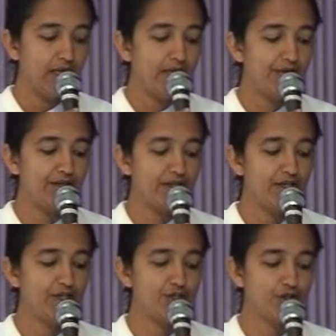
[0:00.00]
In
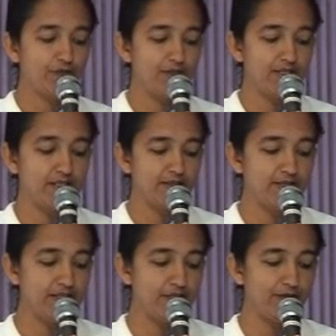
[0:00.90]
recognition of his
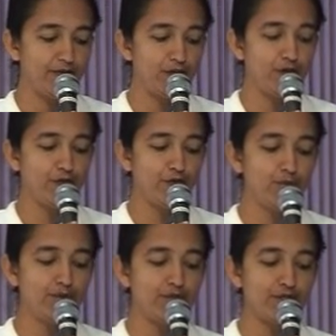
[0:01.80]
service in the field of
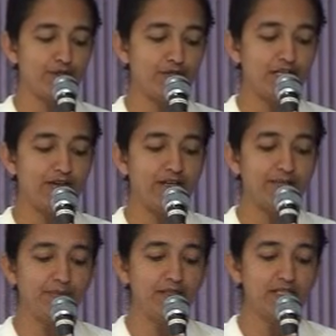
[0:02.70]
human resource
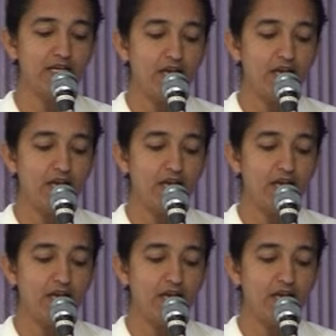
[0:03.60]
development,